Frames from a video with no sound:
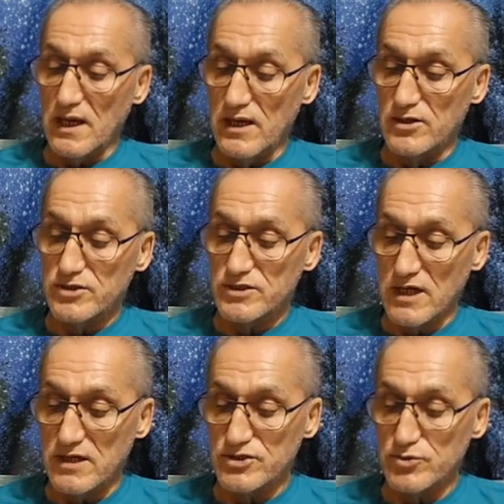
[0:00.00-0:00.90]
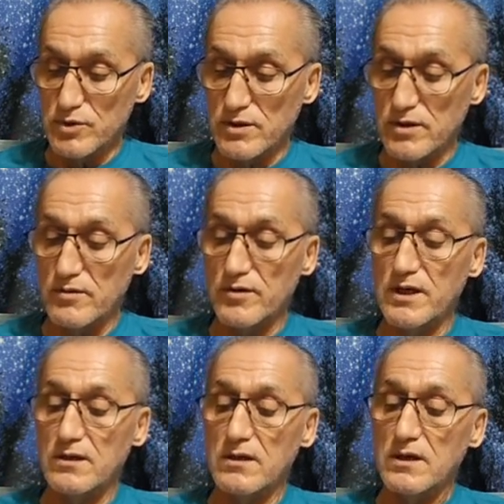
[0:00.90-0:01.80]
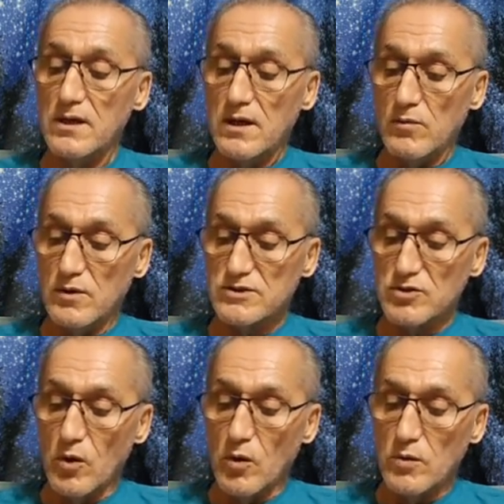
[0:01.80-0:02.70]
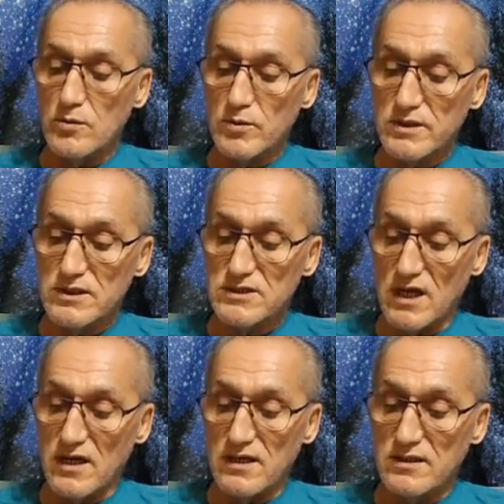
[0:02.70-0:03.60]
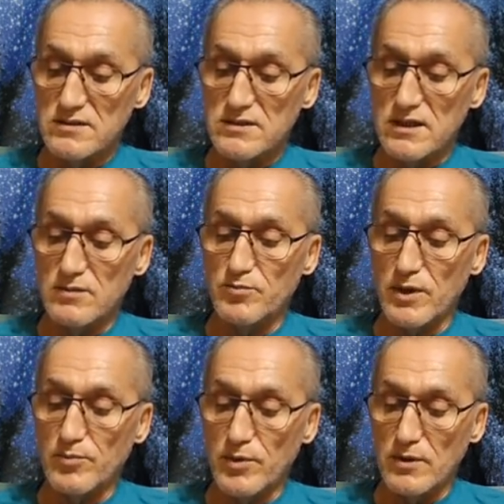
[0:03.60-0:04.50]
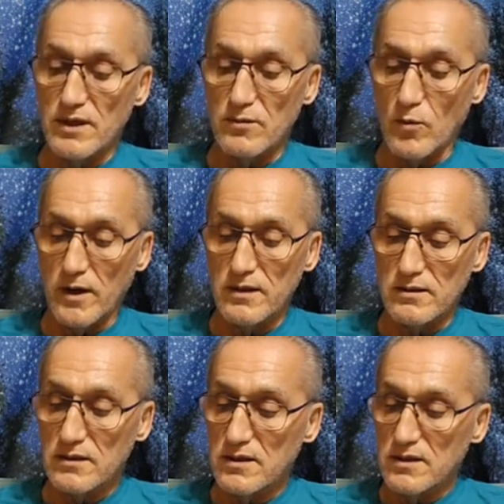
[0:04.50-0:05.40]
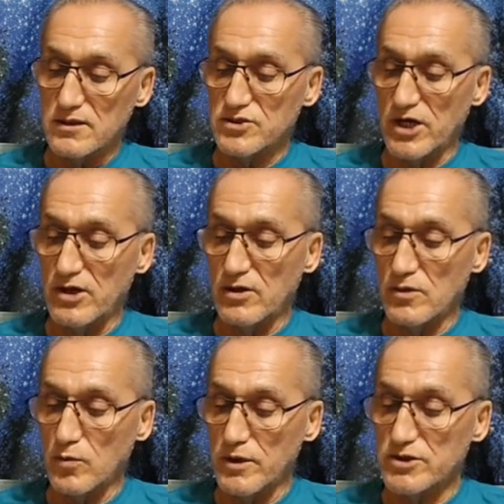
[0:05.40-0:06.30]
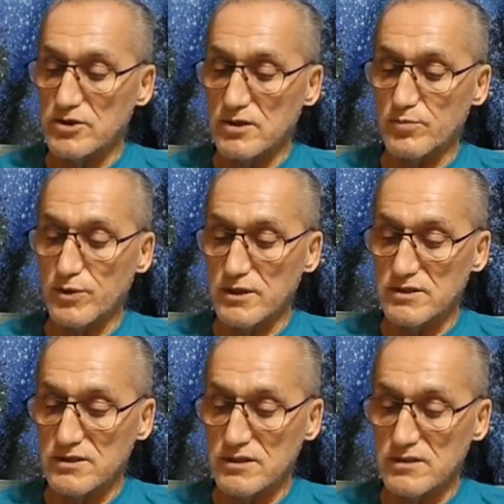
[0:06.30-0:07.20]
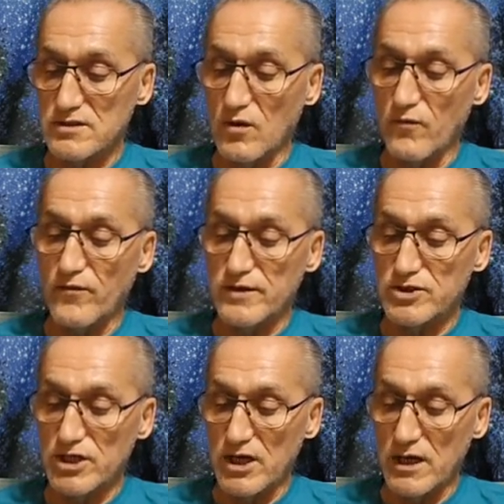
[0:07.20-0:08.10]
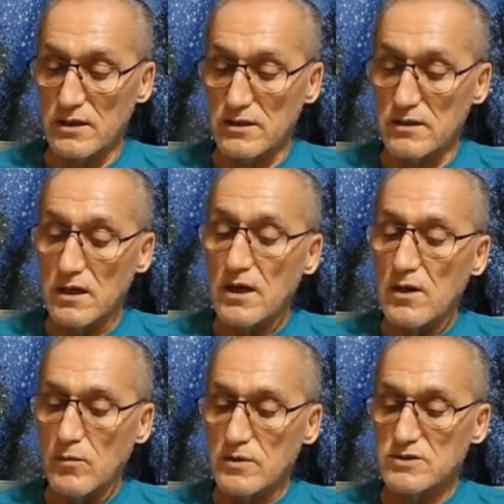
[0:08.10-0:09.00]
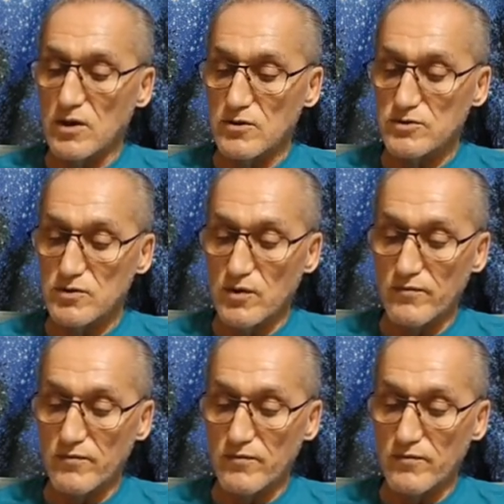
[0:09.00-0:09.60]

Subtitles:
was also of gold. Here the spiritual power was focused and maintained, which radiated out to the empires and its people.